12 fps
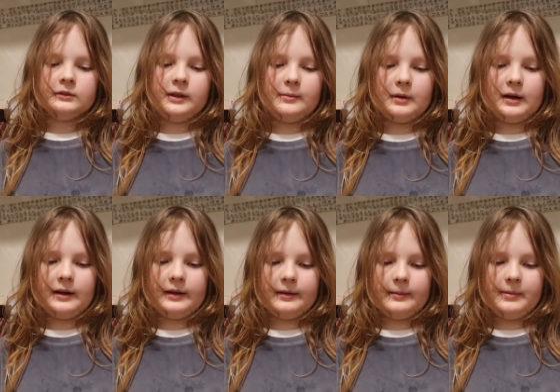In
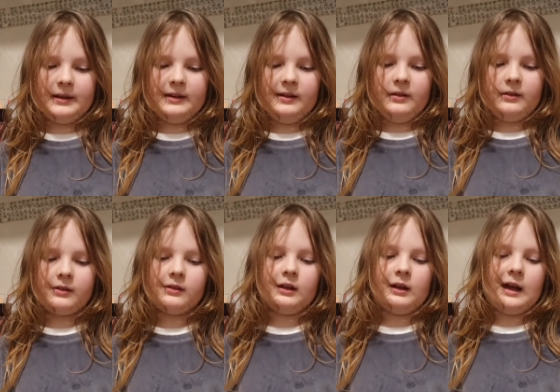my opinion,
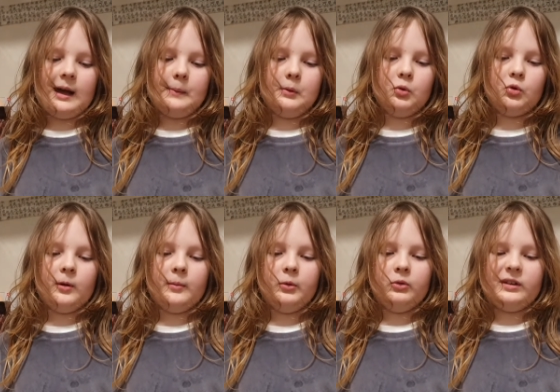the apple
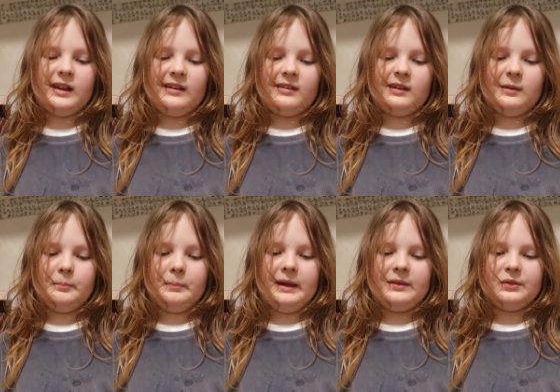crumble tasted
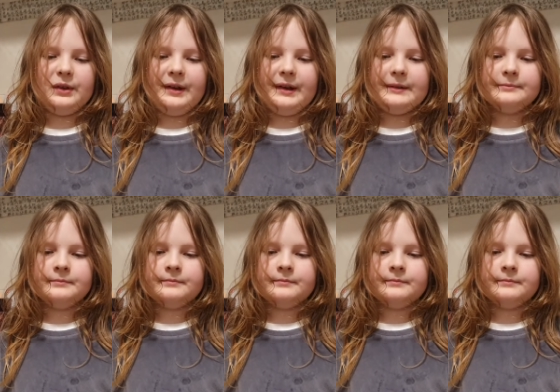better.